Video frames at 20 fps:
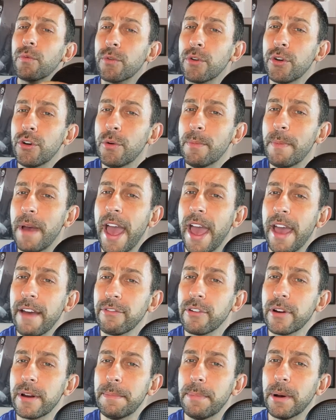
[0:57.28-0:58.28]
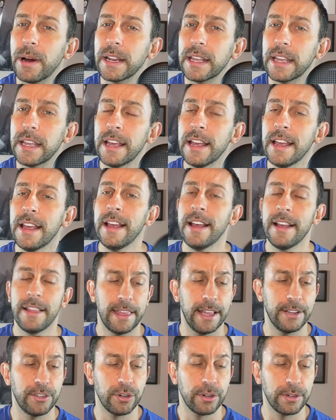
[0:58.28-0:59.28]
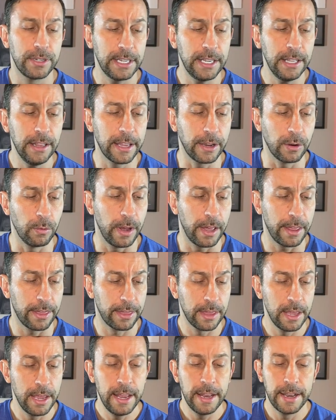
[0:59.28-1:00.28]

the room, everybody that you're dealing with.